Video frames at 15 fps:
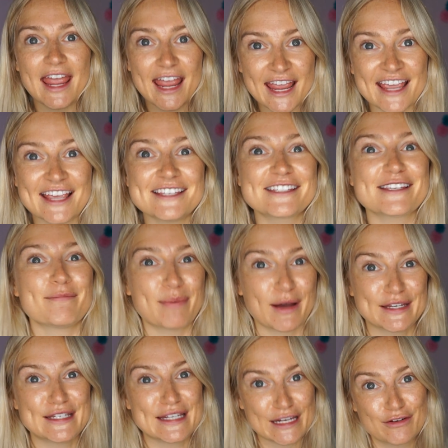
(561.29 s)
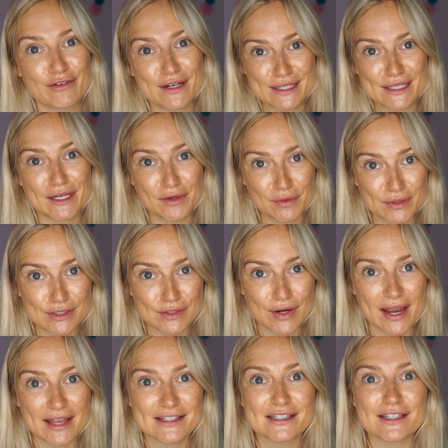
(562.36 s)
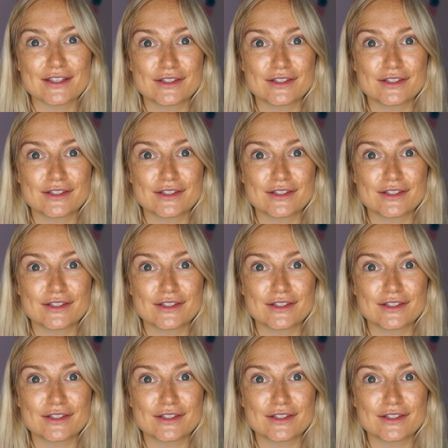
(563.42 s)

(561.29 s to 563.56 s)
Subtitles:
is by decreasing your stress.